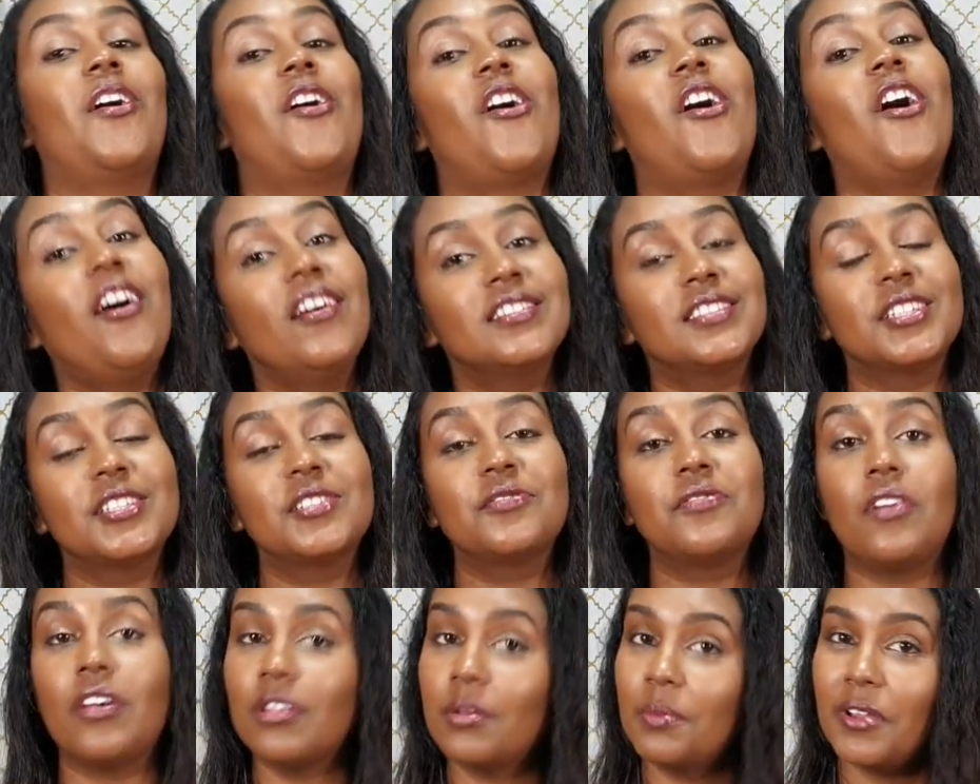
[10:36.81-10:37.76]
Or just
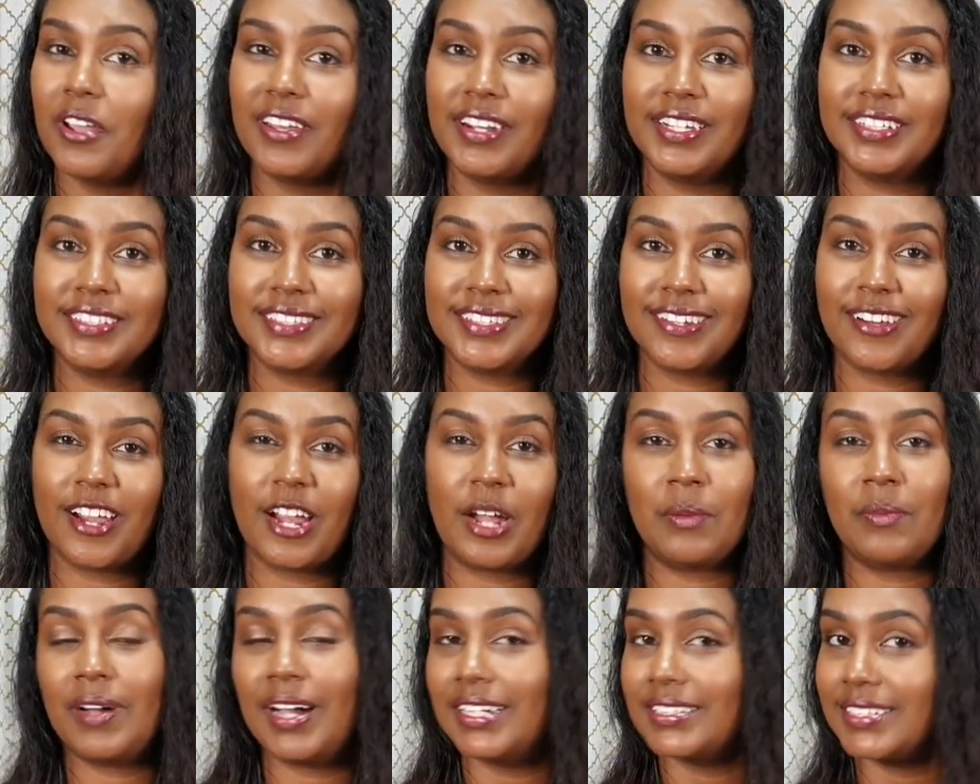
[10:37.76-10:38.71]
follow me on
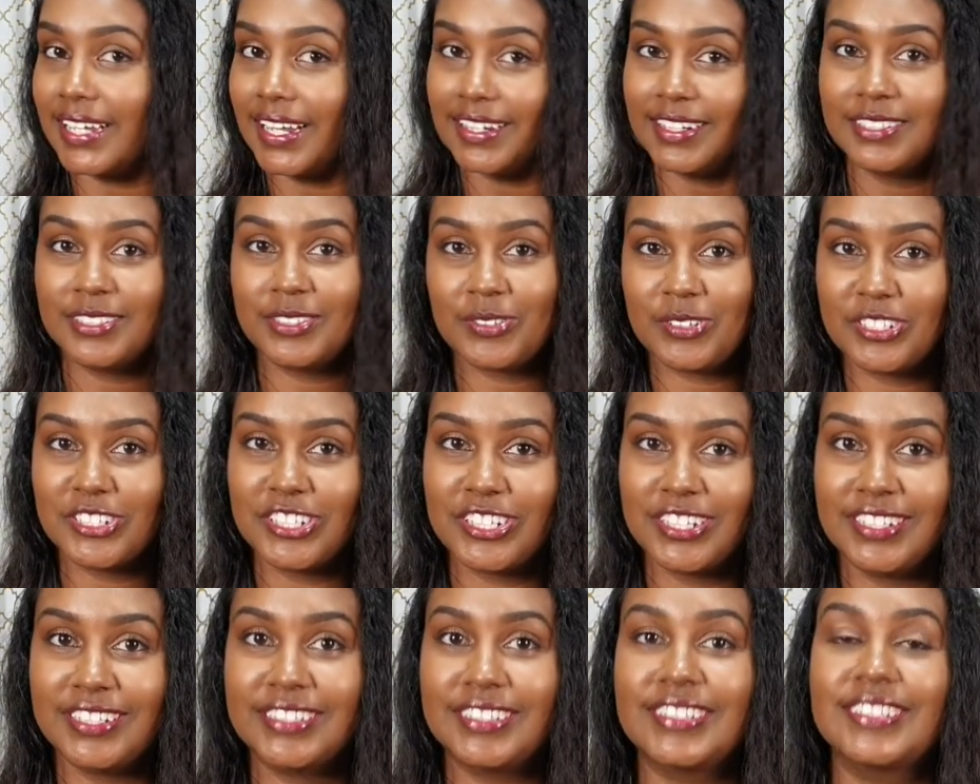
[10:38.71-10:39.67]
Instagram at Island
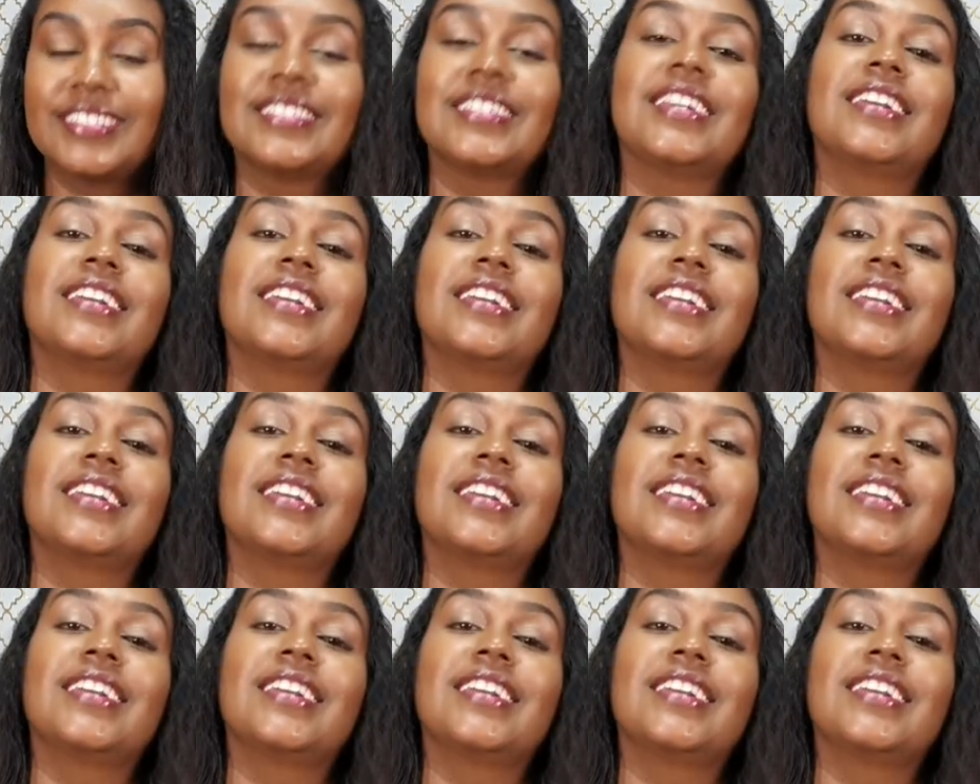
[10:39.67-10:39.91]
Socialist,